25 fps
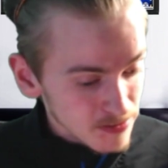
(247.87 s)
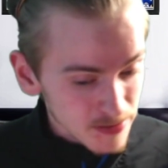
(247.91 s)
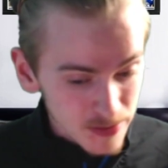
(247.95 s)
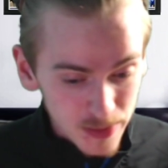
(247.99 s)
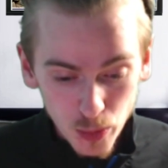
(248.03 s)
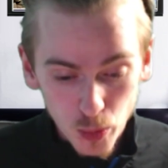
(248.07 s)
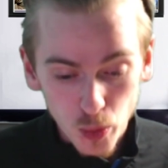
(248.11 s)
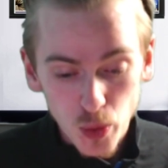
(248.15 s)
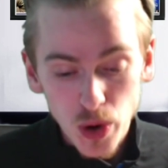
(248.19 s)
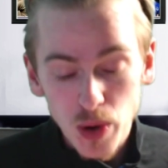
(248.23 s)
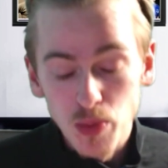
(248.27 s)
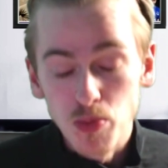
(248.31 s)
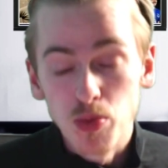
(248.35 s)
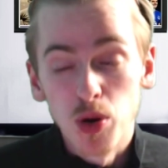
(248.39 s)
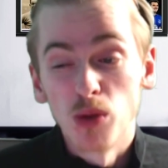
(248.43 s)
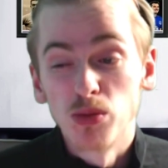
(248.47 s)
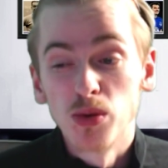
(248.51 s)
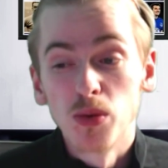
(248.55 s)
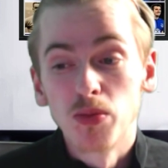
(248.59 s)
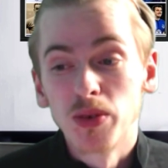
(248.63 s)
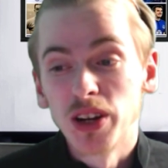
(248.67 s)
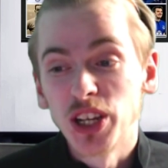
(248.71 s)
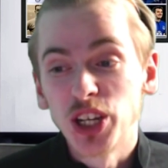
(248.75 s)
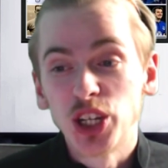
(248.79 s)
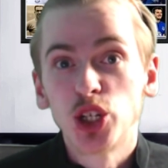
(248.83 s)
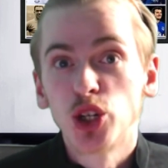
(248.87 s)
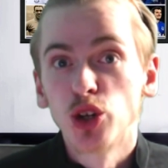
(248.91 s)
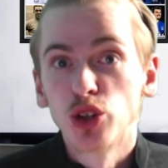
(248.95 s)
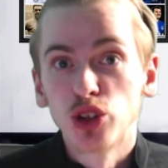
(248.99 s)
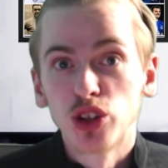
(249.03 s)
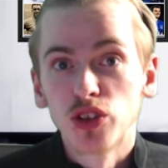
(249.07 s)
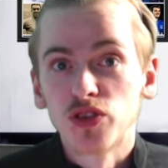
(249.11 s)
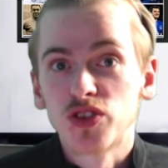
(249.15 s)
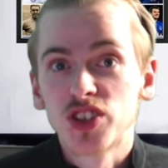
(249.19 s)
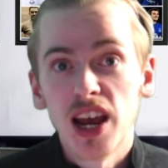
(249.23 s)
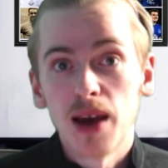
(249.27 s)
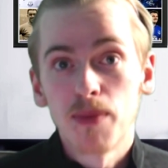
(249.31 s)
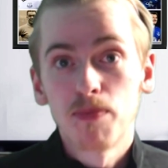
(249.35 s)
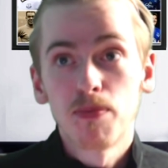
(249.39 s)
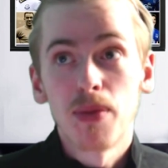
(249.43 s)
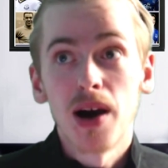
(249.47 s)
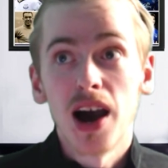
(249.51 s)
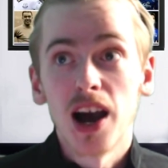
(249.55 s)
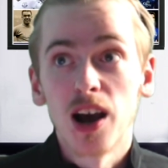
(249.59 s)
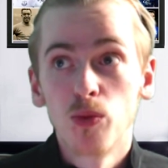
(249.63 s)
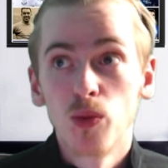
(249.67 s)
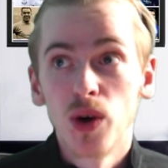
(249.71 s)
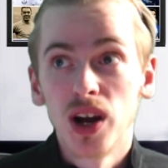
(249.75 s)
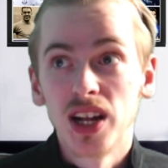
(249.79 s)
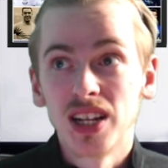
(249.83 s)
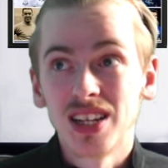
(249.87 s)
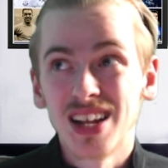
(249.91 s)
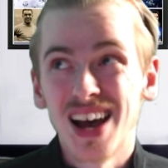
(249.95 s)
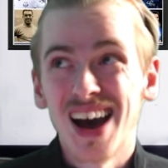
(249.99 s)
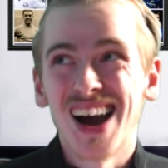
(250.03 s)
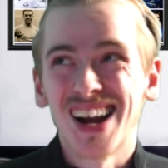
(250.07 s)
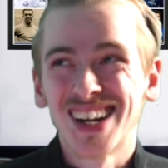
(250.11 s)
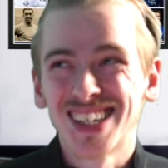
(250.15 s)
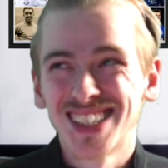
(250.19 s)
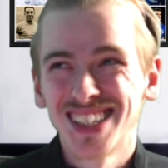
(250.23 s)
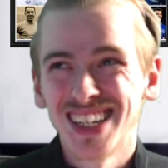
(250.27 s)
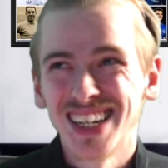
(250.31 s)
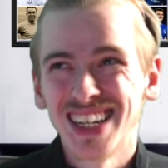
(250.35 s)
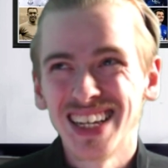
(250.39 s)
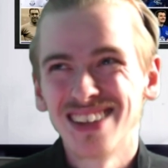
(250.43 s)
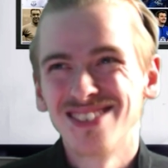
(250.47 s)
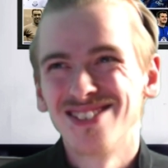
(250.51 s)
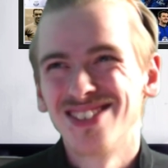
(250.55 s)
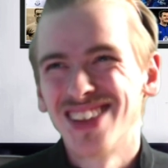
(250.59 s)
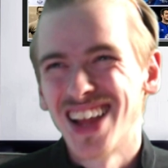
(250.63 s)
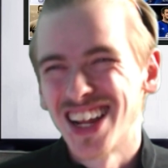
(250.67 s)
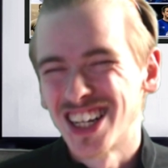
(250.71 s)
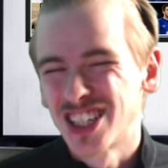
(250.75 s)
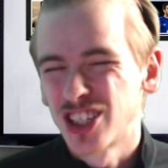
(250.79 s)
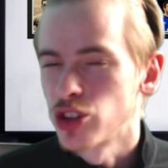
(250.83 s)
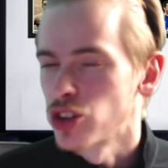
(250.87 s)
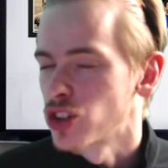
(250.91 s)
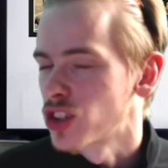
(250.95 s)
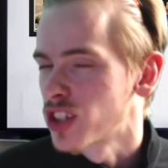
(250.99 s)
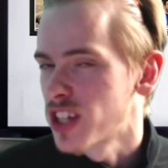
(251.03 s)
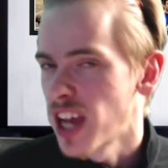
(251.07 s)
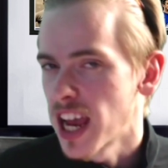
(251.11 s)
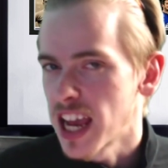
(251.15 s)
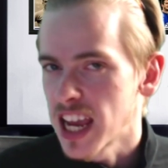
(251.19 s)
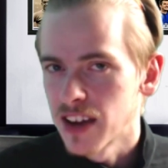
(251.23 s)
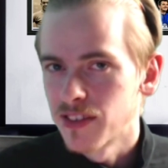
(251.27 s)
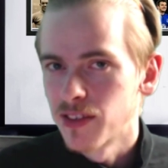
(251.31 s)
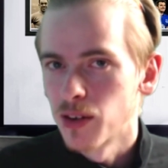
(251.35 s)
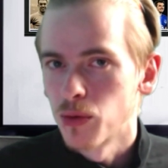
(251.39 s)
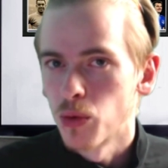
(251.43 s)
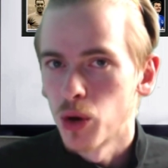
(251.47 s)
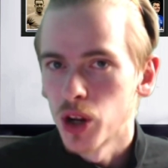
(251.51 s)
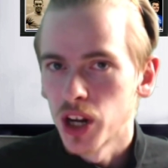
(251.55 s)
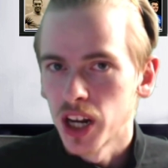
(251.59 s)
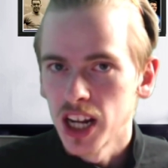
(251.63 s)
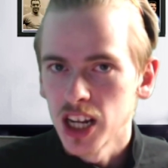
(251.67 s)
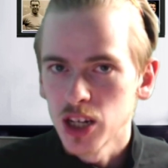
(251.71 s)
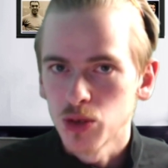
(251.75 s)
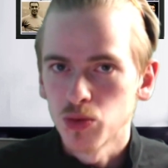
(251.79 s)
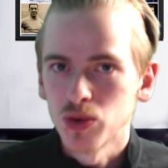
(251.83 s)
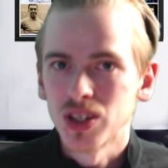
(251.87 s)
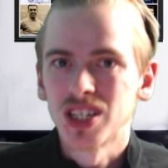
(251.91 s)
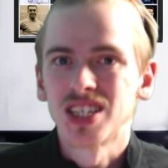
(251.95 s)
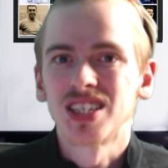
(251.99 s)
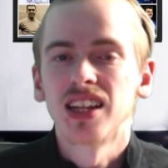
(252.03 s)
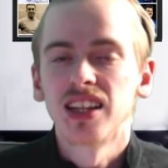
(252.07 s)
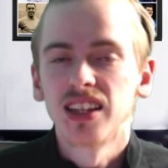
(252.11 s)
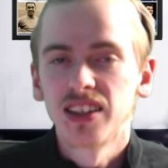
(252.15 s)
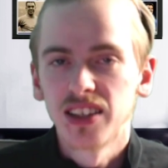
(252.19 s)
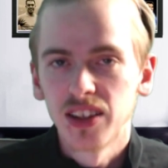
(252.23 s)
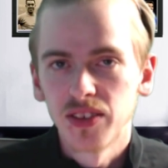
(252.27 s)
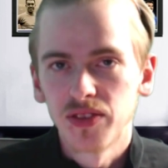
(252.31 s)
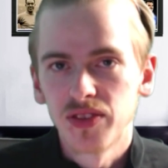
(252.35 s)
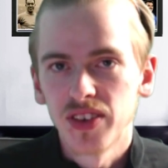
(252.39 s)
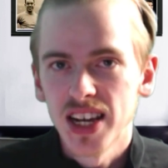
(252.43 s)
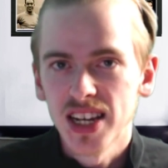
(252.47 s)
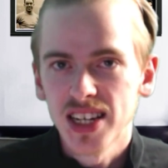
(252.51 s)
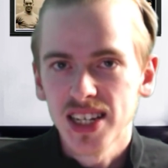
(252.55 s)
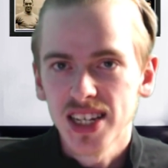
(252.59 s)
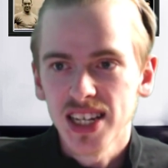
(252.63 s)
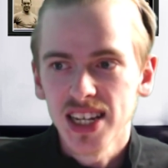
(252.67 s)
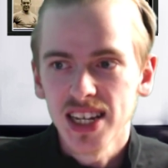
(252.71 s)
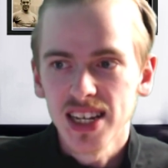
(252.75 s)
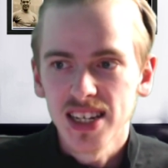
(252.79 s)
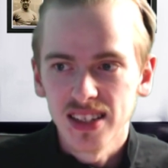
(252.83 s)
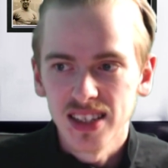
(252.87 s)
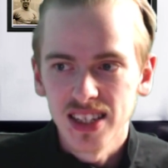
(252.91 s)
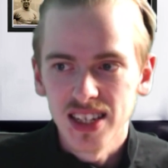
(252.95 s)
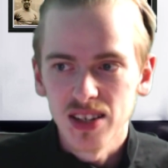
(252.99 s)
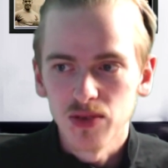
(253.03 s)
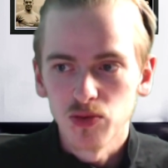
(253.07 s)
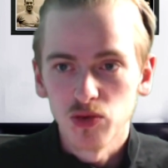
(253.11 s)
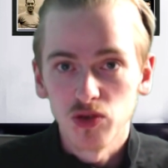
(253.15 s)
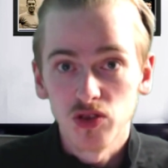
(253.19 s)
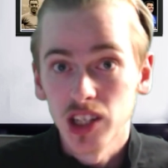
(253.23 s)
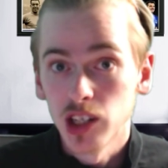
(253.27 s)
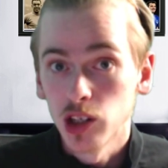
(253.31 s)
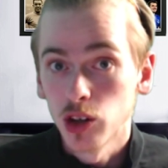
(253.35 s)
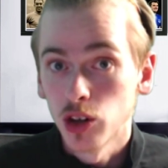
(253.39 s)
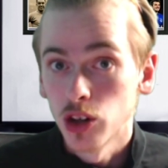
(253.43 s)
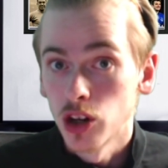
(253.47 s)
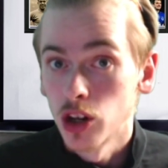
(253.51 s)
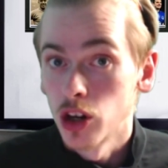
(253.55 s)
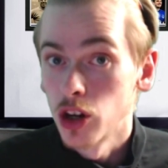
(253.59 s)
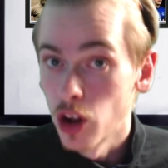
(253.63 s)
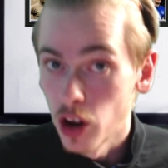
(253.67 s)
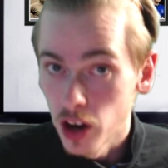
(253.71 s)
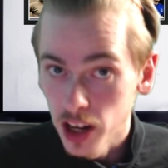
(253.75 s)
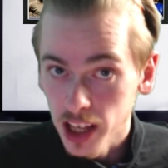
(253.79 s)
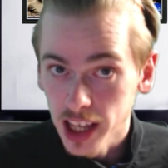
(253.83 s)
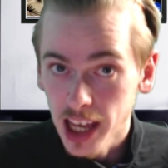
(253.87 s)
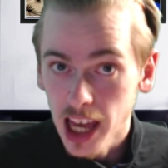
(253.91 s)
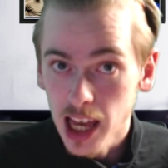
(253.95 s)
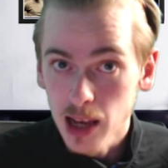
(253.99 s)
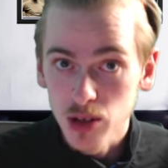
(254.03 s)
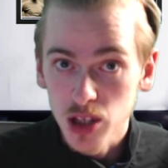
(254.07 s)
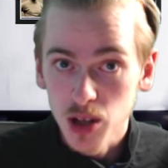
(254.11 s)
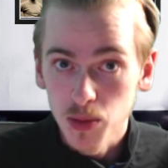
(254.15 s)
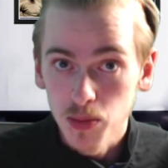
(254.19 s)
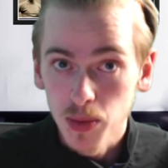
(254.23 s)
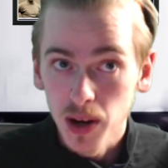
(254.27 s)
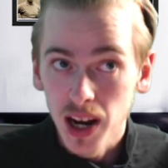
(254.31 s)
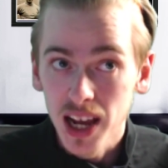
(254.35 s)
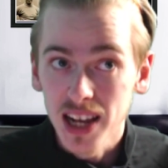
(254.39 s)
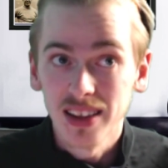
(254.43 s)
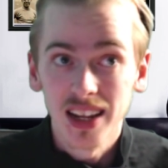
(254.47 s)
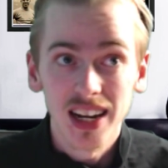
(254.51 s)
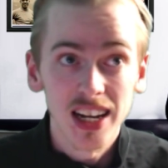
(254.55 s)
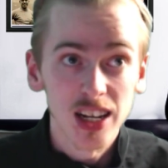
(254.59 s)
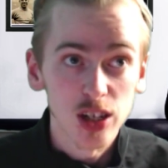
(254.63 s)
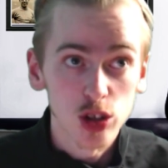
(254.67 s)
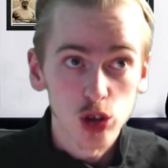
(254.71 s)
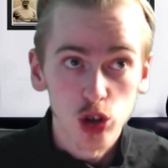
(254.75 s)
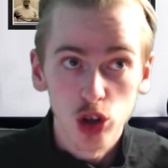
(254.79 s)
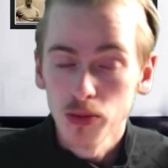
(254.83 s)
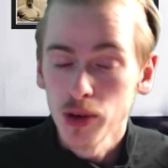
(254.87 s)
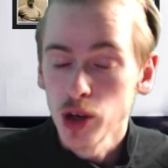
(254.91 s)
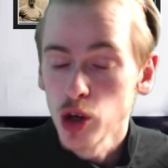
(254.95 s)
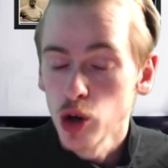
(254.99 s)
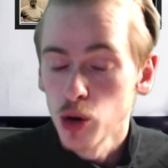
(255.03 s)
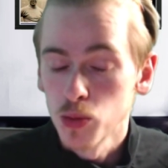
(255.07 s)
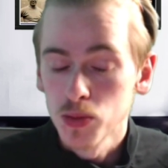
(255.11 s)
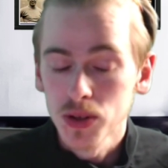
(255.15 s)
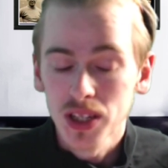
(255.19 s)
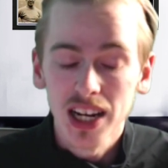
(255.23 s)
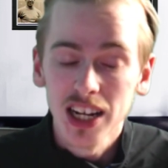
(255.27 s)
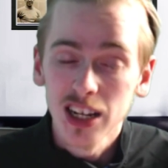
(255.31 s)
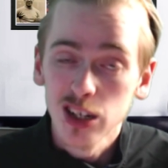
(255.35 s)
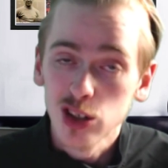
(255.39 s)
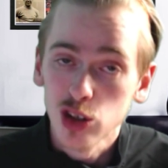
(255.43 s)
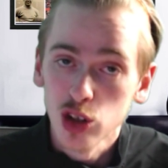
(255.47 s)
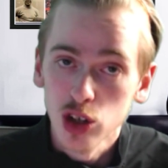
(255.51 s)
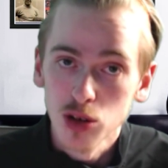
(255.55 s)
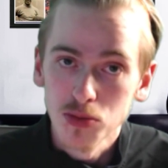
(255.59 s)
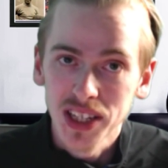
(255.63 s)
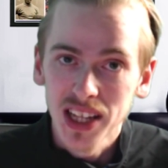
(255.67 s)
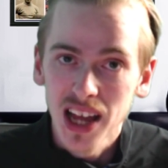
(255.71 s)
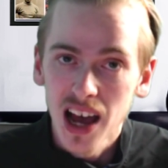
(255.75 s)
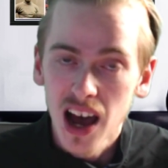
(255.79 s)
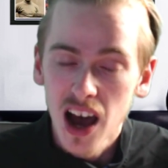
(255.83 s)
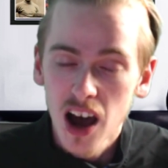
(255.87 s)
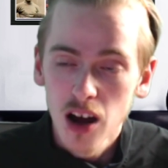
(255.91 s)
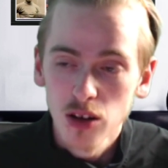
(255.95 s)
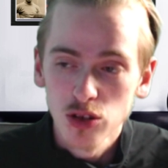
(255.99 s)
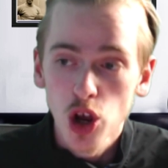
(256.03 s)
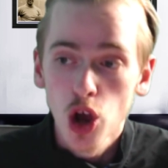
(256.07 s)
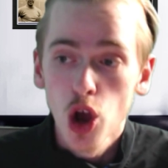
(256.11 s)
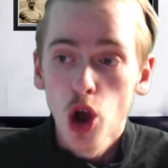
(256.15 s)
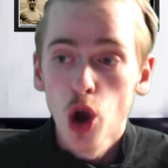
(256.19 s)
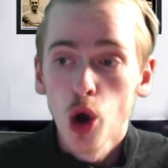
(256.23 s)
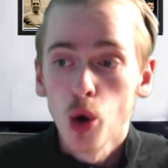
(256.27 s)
we probably should have set back and went, actually, let's just take it for what it is. We're still in the first season. We've still got a lot of games to play. There is going to be ups, there is going to be downs.